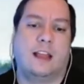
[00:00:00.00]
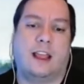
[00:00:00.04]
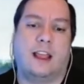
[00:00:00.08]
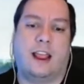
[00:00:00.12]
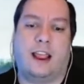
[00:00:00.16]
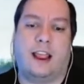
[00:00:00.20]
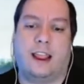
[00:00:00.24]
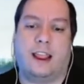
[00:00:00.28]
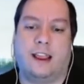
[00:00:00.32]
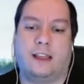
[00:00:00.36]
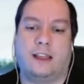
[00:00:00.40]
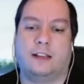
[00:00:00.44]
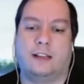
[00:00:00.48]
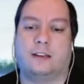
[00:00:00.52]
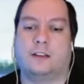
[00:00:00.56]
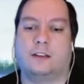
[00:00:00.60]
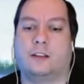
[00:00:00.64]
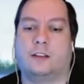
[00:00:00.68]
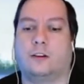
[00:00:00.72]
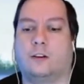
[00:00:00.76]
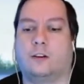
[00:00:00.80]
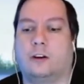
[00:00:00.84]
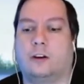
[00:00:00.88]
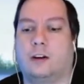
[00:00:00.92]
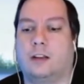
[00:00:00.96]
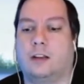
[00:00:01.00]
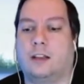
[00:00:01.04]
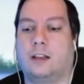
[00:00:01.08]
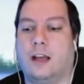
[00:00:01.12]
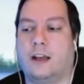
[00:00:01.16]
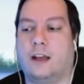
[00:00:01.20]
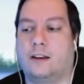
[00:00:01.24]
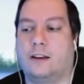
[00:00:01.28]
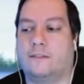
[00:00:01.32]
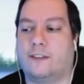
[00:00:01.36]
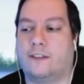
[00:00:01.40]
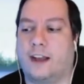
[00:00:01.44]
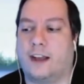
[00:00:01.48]
And there are a
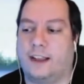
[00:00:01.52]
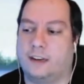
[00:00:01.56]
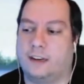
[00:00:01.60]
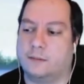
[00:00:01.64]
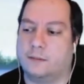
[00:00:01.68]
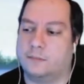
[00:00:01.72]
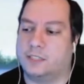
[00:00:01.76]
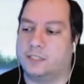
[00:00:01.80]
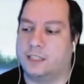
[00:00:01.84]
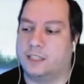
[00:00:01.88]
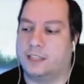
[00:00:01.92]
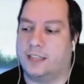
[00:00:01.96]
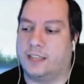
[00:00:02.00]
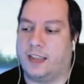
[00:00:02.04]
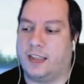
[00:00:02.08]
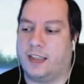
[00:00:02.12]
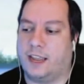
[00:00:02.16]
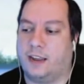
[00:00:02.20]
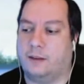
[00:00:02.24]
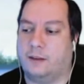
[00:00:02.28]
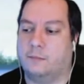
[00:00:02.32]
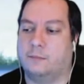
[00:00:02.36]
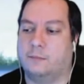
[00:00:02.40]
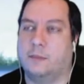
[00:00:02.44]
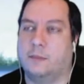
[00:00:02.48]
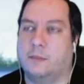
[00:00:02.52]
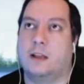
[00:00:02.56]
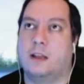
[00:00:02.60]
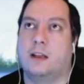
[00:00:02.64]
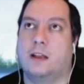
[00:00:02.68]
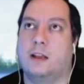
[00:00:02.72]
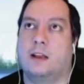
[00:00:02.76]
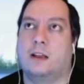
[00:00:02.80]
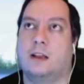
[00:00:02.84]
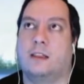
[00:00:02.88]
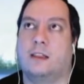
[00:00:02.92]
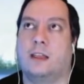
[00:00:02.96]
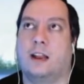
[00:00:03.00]
lot of items in the game
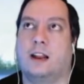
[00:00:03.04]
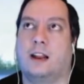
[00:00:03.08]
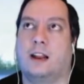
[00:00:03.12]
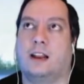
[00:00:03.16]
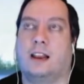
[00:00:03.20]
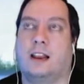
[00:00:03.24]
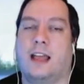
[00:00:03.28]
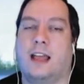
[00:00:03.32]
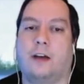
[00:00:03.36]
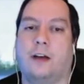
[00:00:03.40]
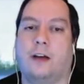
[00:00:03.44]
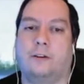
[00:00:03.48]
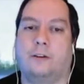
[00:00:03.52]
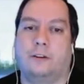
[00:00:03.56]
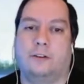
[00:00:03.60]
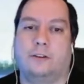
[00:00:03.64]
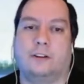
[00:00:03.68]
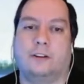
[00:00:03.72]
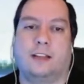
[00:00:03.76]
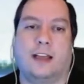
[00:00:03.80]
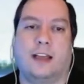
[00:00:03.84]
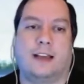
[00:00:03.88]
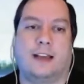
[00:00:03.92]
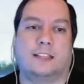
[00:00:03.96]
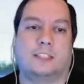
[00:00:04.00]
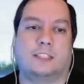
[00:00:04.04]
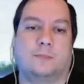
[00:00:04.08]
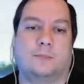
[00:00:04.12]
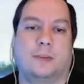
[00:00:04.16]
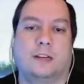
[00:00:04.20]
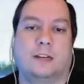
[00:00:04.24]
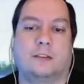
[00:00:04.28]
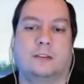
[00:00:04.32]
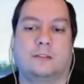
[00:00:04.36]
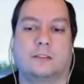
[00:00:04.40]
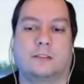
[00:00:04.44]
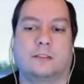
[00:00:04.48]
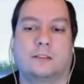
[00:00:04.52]
that allow you to cast
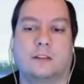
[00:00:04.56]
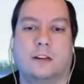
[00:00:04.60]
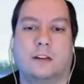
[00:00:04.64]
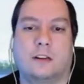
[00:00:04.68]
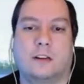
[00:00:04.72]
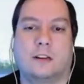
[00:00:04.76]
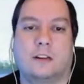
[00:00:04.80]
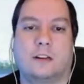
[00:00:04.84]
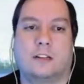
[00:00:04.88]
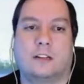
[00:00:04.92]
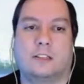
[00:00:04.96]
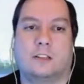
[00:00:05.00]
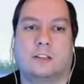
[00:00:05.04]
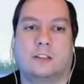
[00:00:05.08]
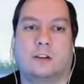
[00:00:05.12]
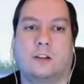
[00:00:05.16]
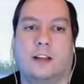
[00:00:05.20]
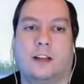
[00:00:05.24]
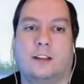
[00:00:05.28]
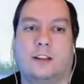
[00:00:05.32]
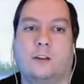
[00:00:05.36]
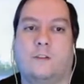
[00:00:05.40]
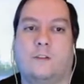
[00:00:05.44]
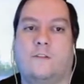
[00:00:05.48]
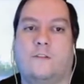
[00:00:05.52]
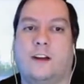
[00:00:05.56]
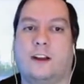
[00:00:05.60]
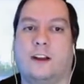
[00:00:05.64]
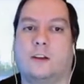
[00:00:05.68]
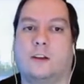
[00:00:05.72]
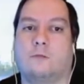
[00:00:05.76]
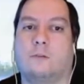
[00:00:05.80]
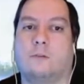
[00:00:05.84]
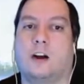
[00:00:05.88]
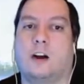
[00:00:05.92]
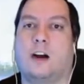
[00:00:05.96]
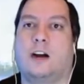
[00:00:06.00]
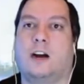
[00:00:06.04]
spells. So like you'll find a
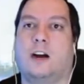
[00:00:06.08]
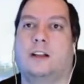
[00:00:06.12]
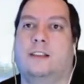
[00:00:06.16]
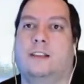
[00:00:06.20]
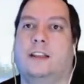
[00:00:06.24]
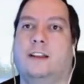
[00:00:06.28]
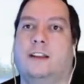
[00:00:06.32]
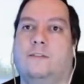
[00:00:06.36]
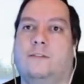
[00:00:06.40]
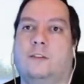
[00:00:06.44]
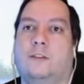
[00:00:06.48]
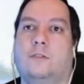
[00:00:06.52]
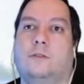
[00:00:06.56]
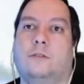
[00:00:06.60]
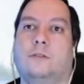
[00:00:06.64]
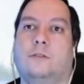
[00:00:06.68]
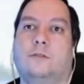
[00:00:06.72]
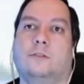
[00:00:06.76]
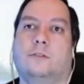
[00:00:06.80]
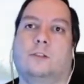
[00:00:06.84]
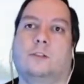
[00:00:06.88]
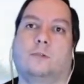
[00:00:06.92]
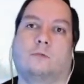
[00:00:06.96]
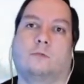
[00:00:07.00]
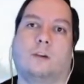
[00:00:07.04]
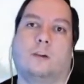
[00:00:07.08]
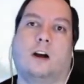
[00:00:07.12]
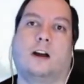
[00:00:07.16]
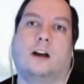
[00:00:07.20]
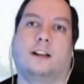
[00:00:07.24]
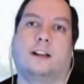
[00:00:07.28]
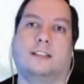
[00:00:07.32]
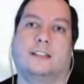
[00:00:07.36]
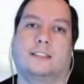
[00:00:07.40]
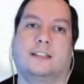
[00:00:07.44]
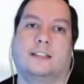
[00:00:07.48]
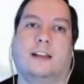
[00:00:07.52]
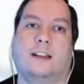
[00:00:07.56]
rod that if you use the rod
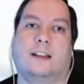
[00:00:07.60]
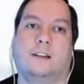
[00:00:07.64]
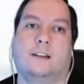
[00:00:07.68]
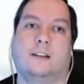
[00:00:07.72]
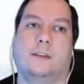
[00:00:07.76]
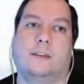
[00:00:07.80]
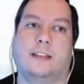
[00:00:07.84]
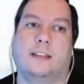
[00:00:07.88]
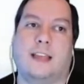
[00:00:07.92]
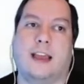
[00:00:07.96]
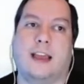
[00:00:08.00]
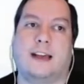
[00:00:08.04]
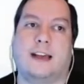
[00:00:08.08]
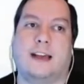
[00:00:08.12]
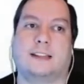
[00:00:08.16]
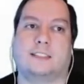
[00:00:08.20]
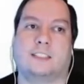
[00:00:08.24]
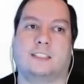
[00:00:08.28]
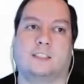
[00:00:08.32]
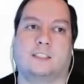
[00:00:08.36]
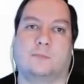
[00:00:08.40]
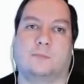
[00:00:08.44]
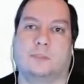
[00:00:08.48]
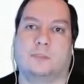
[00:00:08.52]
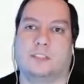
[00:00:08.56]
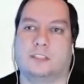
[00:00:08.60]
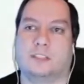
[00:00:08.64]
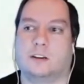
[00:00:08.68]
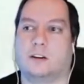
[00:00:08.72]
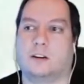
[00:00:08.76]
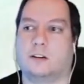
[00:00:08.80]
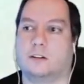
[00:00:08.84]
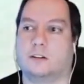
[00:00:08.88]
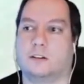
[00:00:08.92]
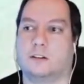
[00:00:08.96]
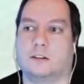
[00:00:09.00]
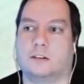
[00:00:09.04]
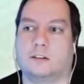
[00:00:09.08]
as an item, it casts
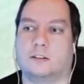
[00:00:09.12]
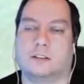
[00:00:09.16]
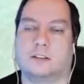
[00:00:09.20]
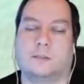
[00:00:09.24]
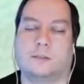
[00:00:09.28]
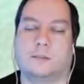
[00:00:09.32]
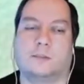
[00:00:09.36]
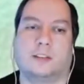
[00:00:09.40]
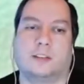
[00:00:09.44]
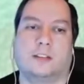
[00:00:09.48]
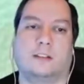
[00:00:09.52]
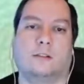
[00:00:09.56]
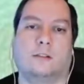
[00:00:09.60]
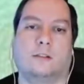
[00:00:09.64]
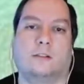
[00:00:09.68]
Blizzara or something.